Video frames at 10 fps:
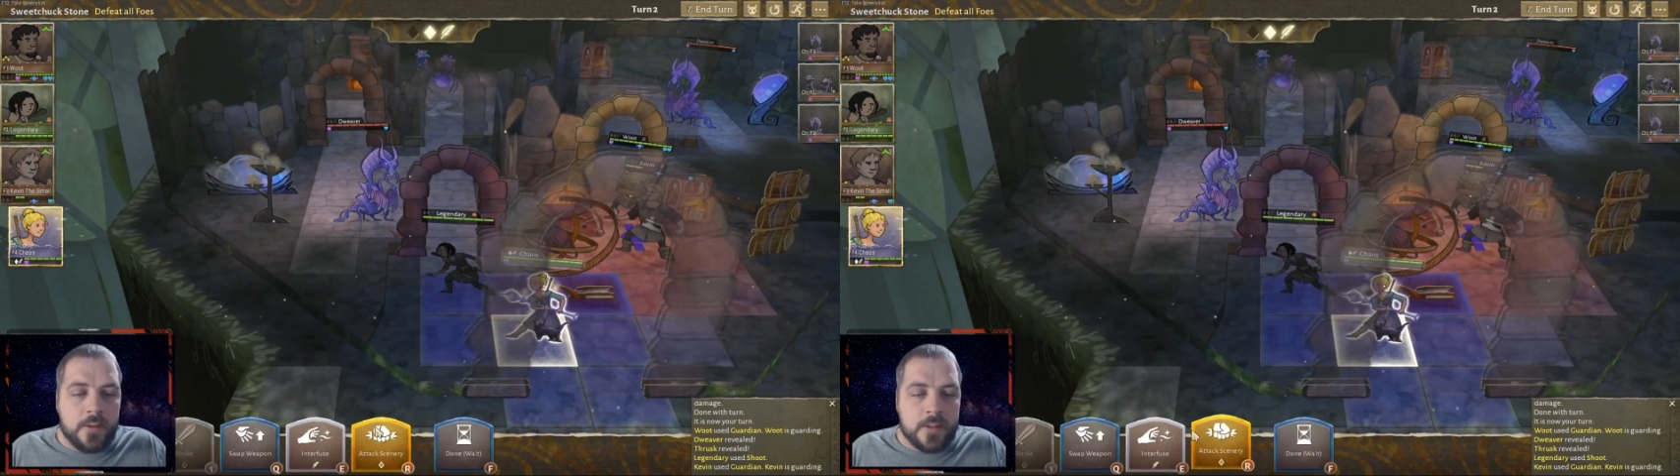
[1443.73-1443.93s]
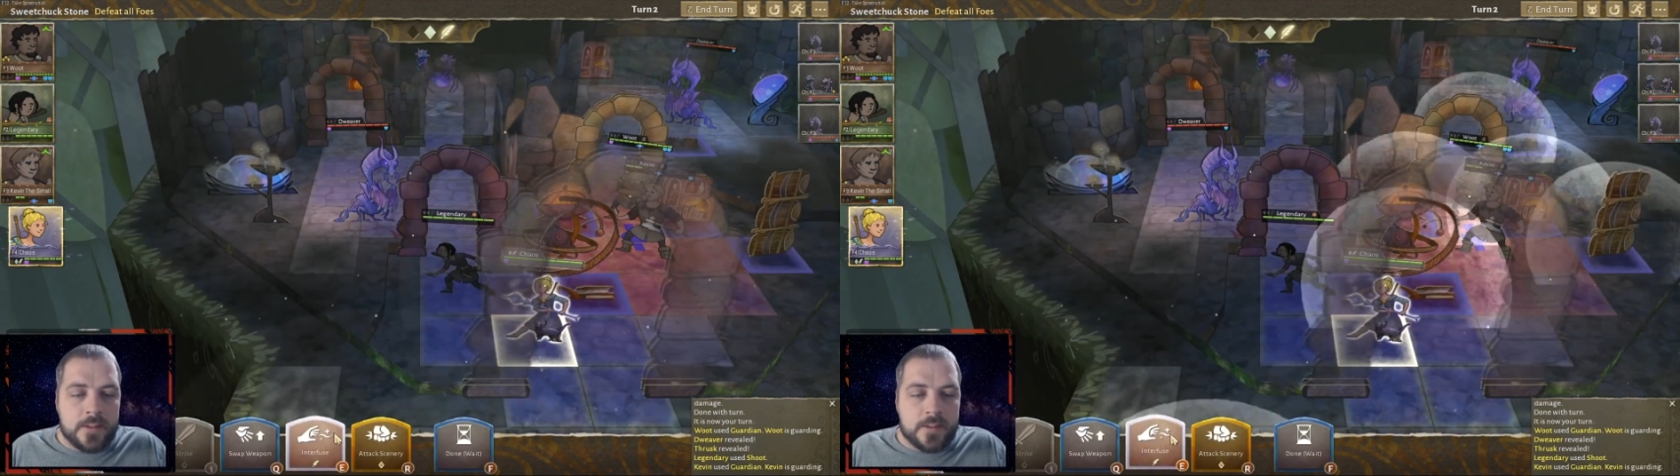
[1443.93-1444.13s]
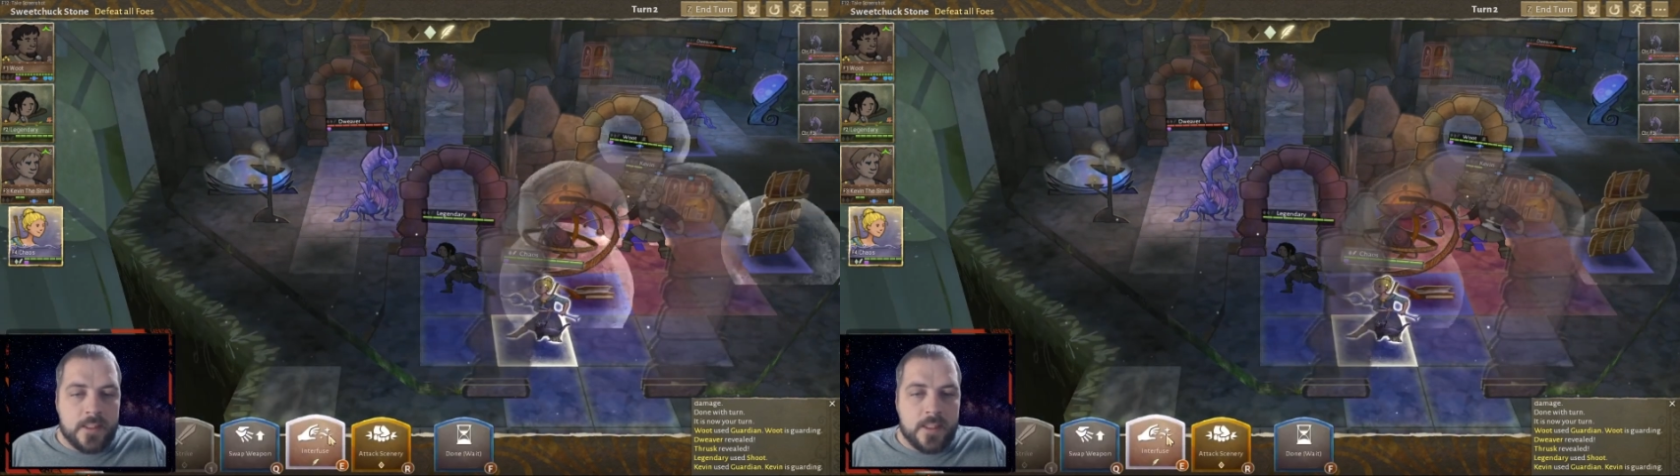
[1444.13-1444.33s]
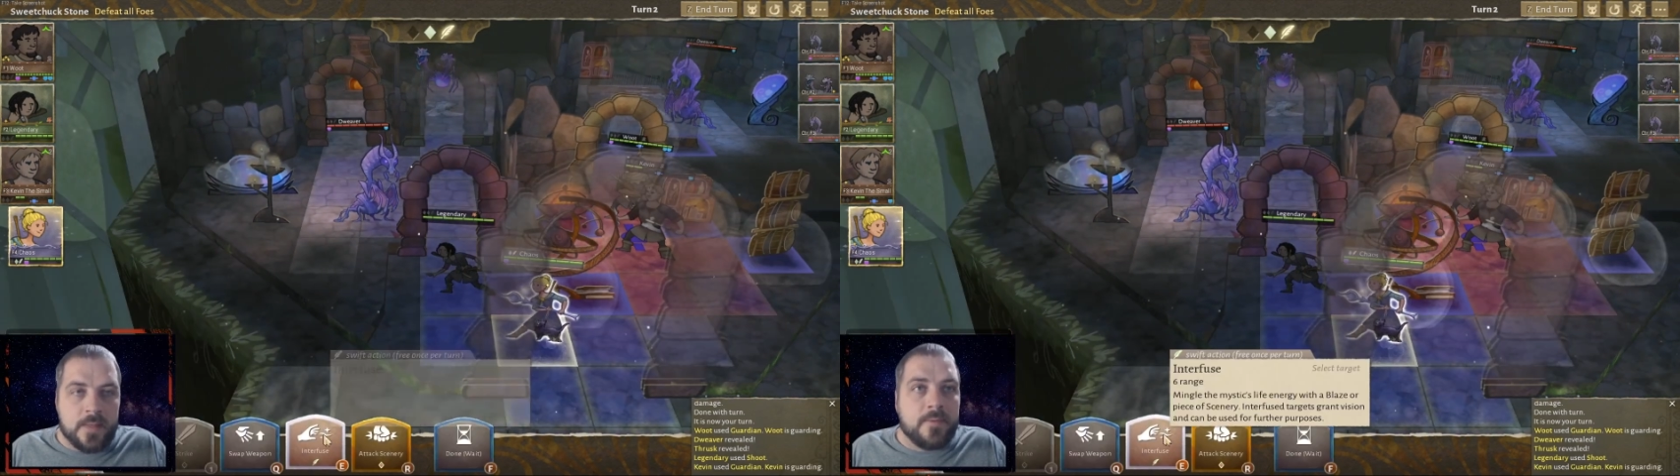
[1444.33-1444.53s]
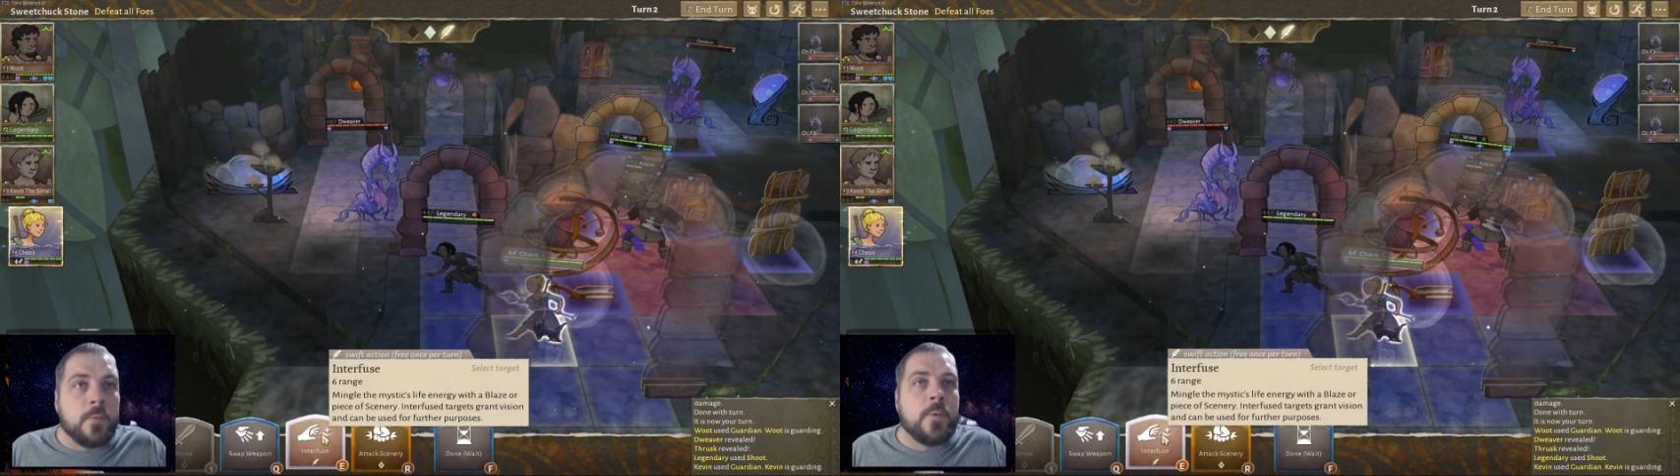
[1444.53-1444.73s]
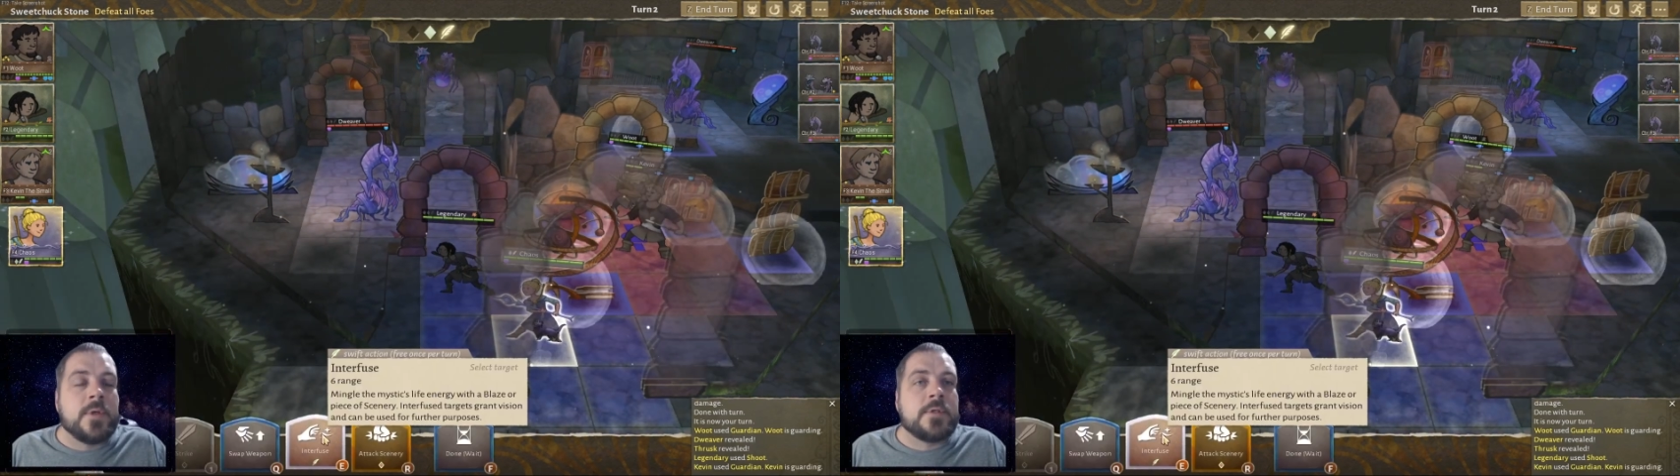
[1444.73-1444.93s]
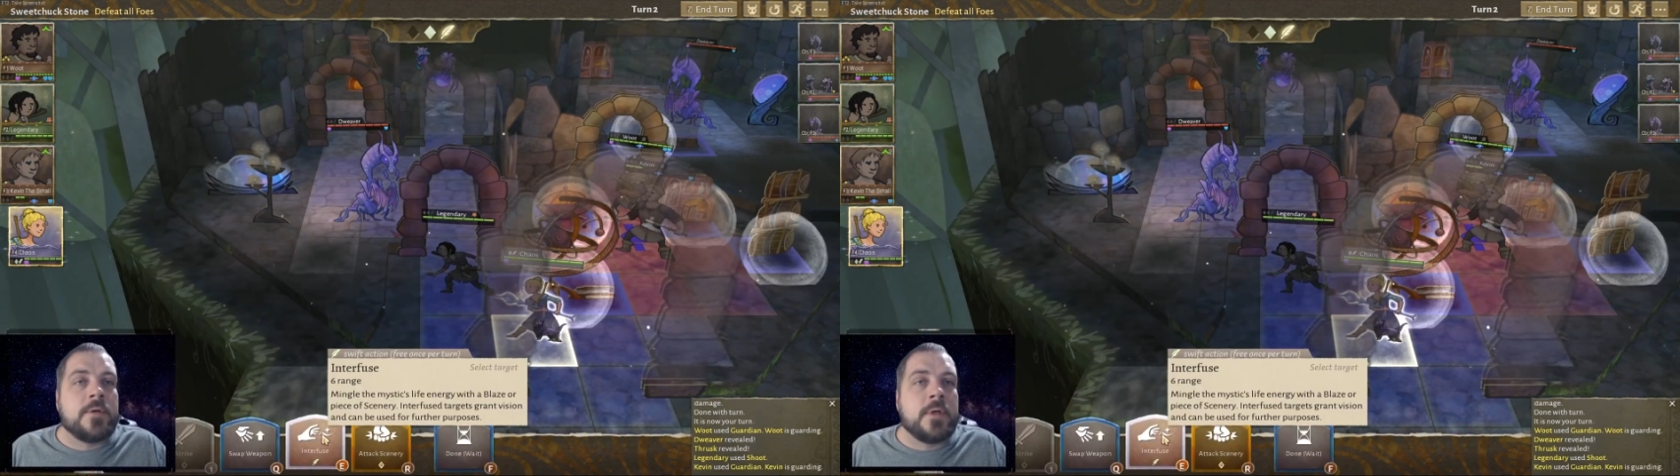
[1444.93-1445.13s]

Let's see if the wizard